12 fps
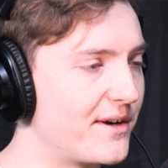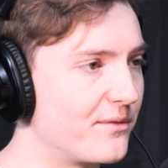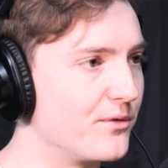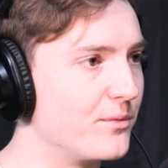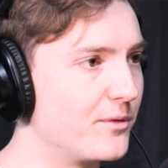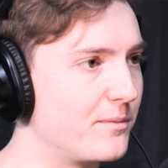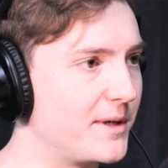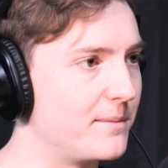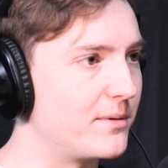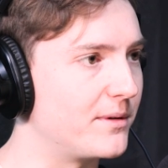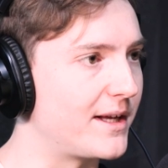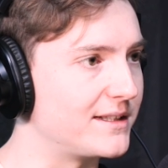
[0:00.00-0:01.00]
in a room with
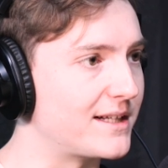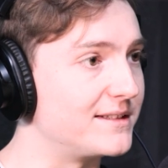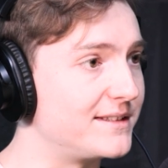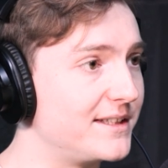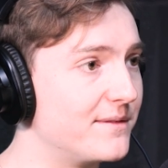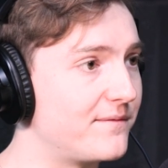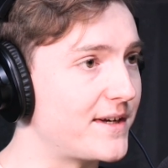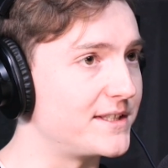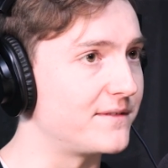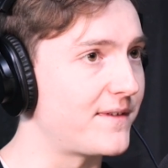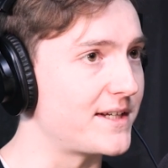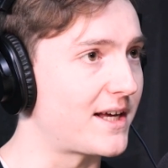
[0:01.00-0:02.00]
people and see them face
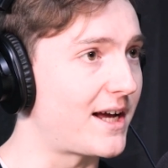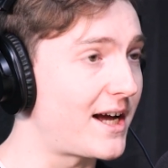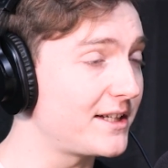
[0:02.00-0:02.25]
to face.